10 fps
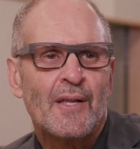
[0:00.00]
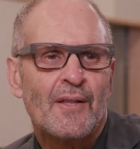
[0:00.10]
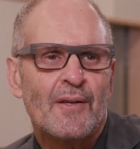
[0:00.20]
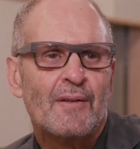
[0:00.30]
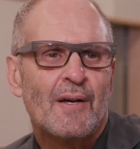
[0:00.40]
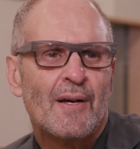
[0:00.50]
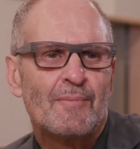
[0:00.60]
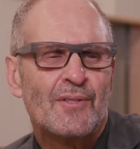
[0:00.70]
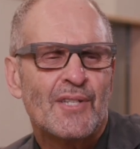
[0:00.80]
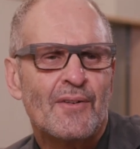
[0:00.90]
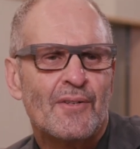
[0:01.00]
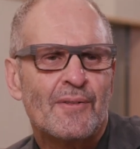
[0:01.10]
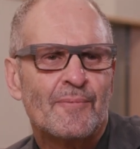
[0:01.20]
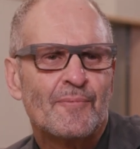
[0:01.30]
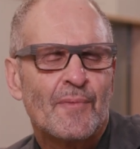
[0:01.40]
The other um,
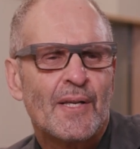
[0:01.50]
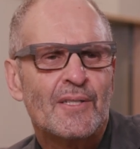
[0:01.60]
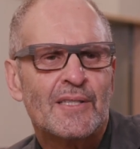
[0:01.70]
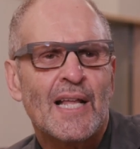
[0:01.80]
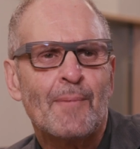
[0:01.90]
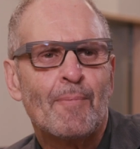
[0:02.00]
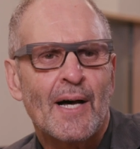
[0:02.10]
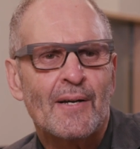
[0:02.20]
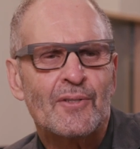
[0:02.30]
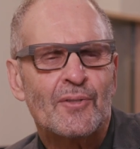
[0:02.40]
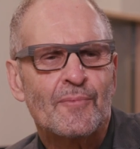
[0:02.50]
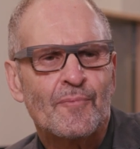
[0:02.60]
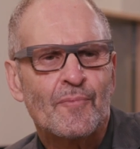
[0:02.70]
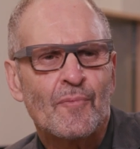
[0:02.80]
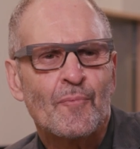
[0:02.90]
center is Lightbox,
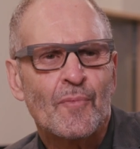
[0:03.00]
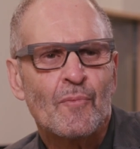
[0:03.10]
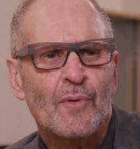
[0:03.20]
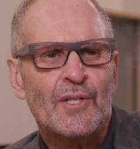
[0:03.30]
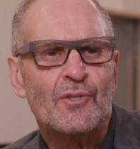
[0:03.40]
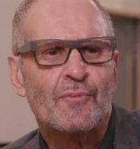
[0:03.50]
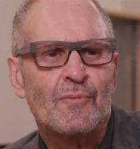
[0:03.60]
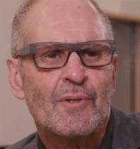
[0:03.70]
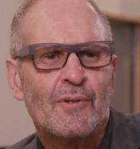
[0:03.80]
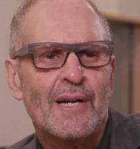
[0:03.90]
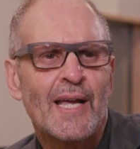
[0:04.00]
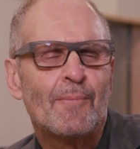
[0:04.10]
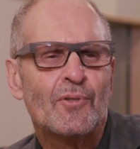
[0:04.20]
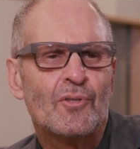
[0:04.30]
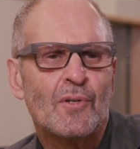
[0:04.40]
which we were
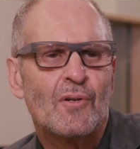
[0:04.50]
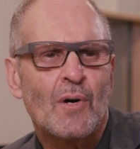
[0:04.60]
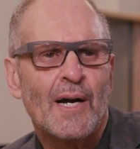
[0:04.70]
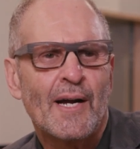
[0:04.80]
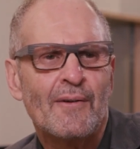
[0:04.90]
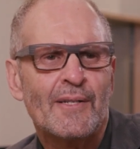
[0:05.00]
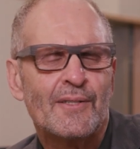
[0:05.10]
able to acquire.